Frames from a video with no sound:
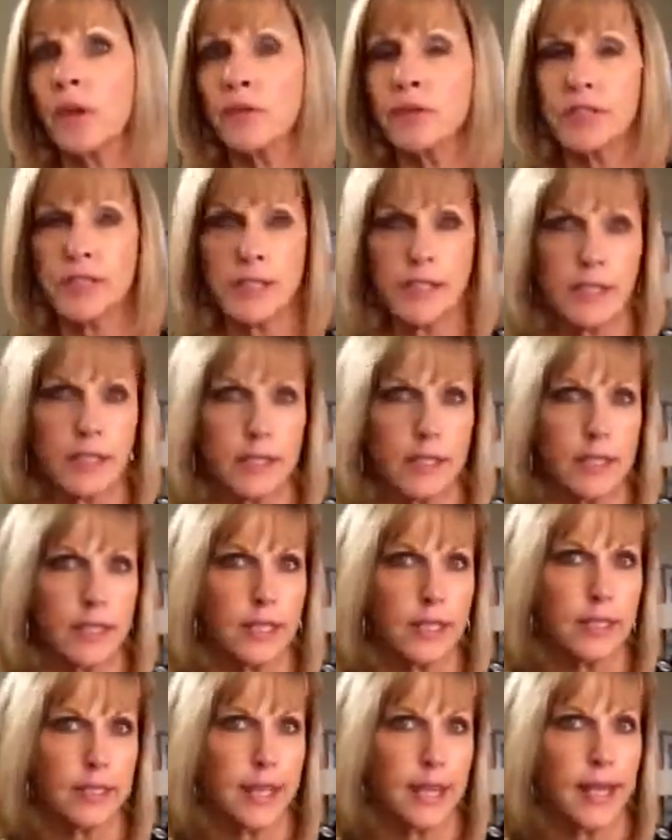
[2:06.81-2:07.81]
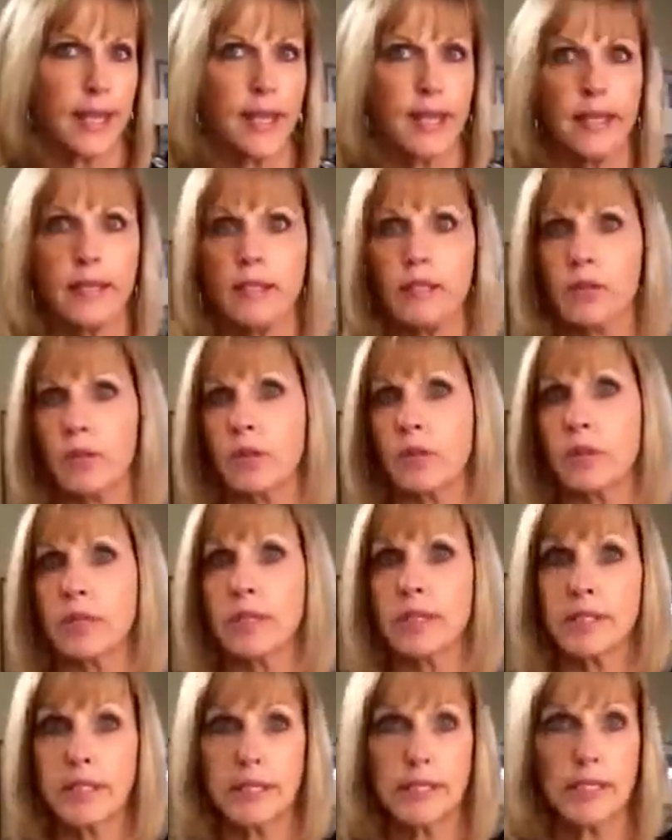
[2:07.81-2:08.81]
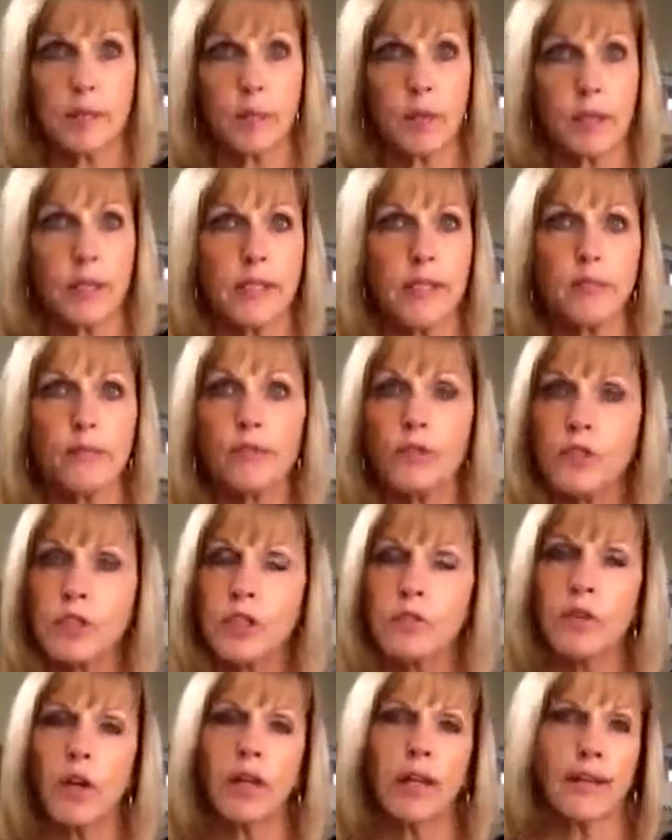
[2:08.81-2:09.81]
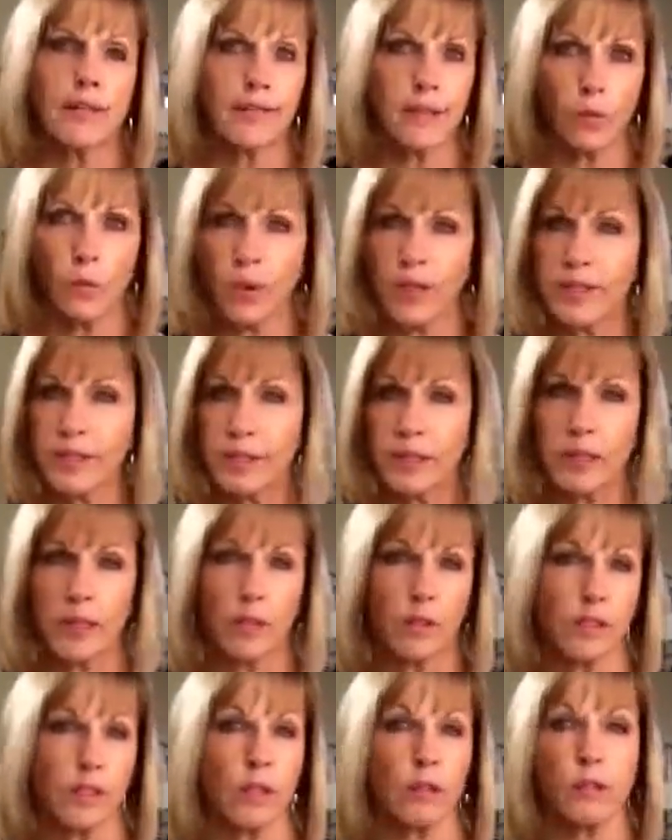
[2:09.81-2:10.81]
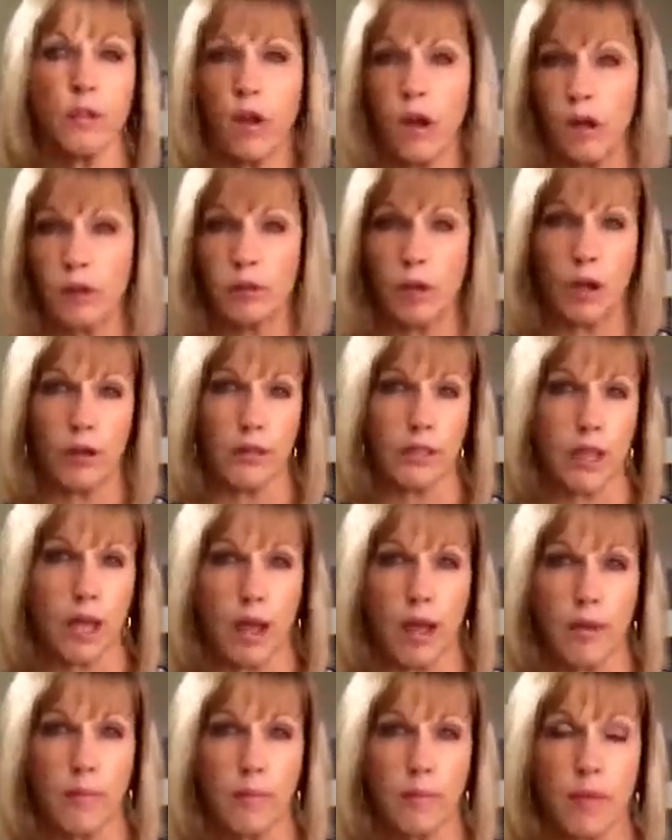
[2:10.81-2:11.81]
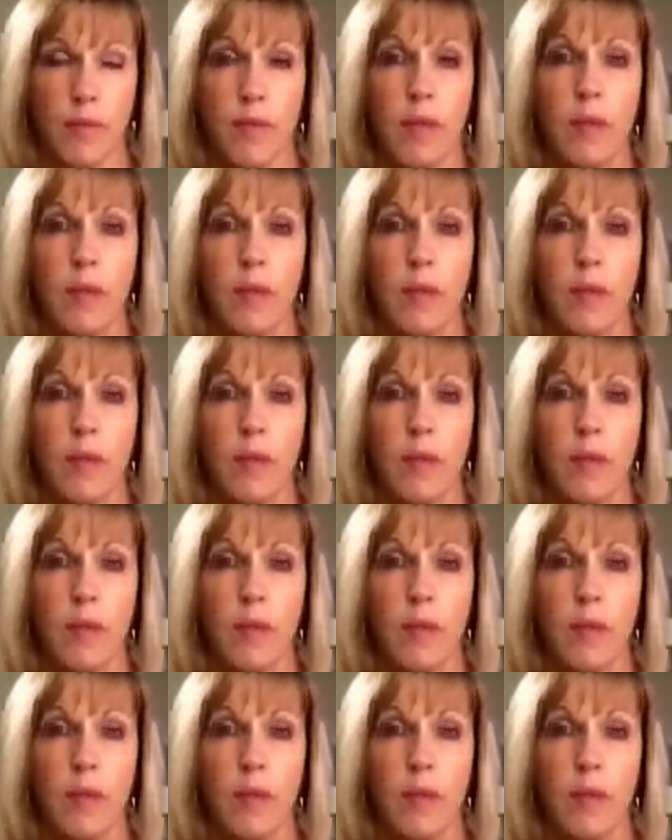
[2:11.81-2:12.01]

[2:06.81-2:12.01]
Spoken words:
60 days or 6 months, first of all, I think once a year is a long, long time.